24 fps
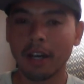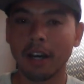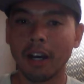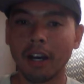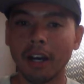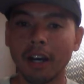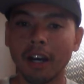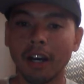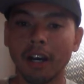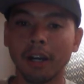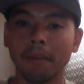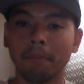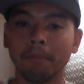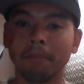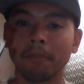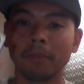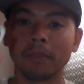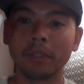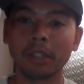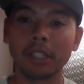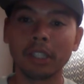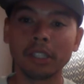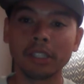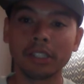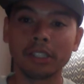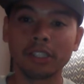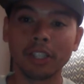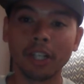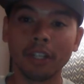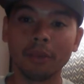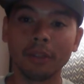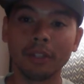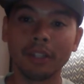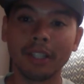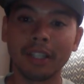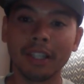I'm going to
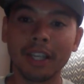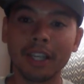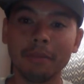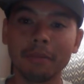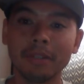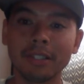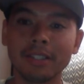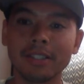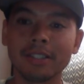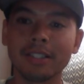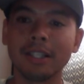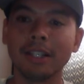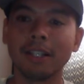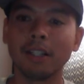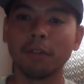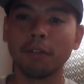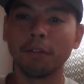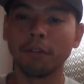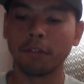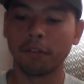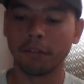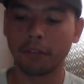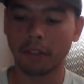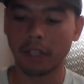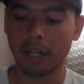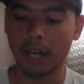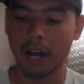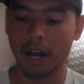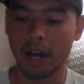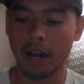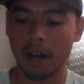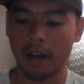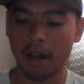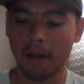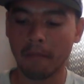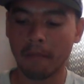start with the game itself.
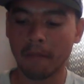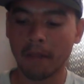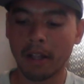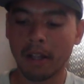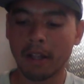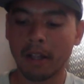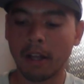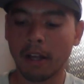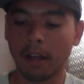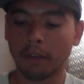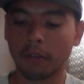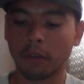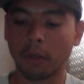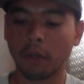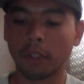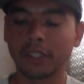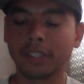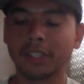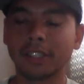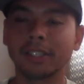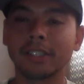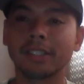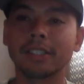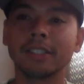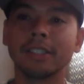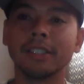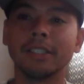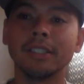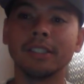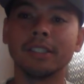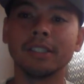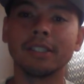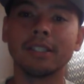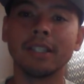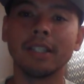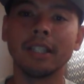Of course, this
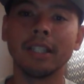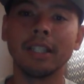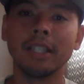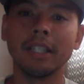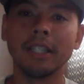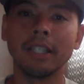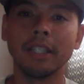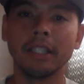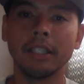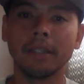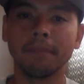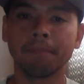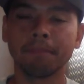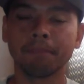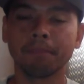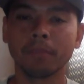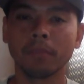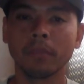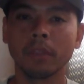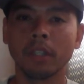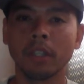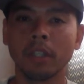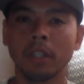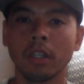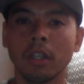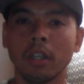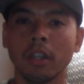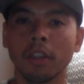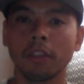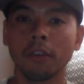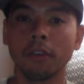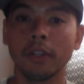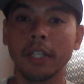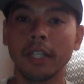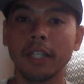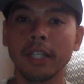is the
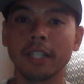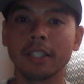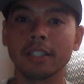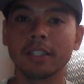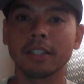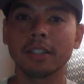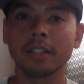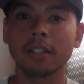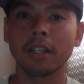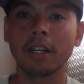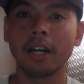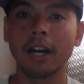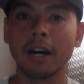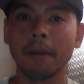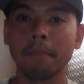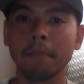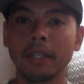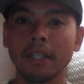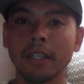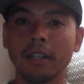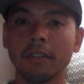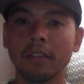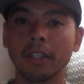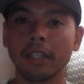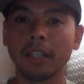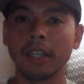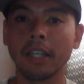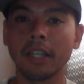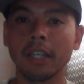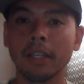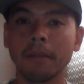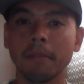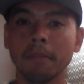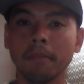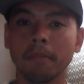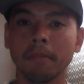3DS copy of the
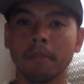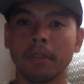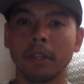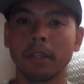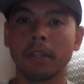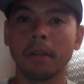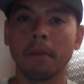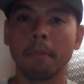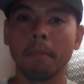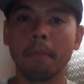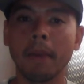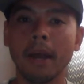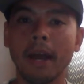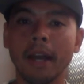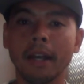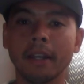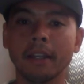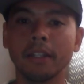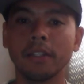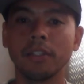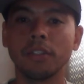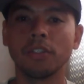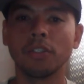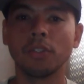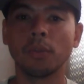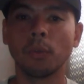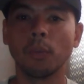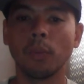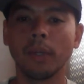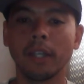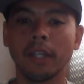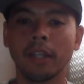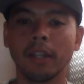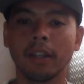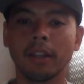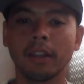game packaged
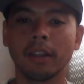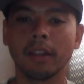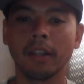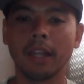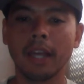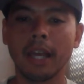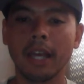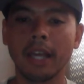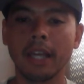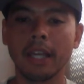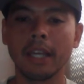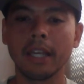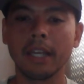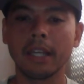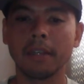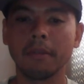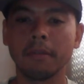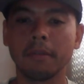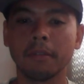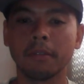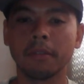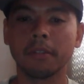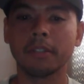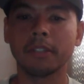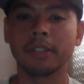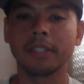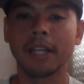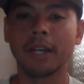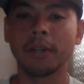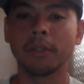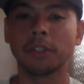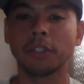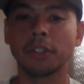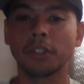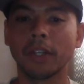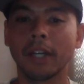with a
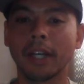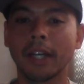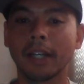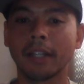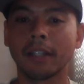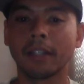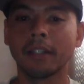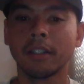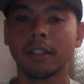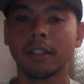soundtrack,